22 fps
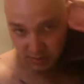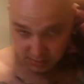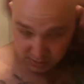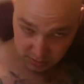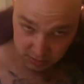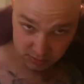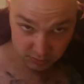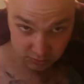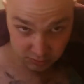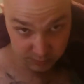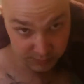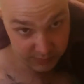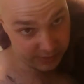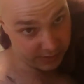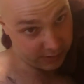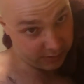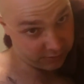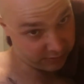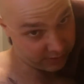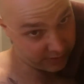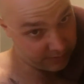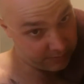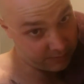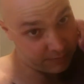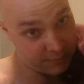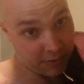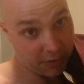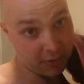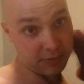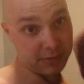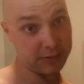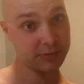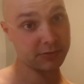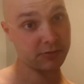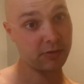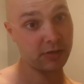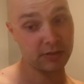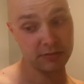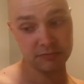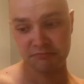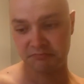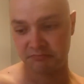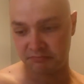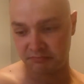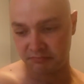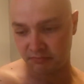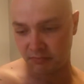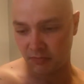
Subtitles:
Eastern European cream, Polish cream.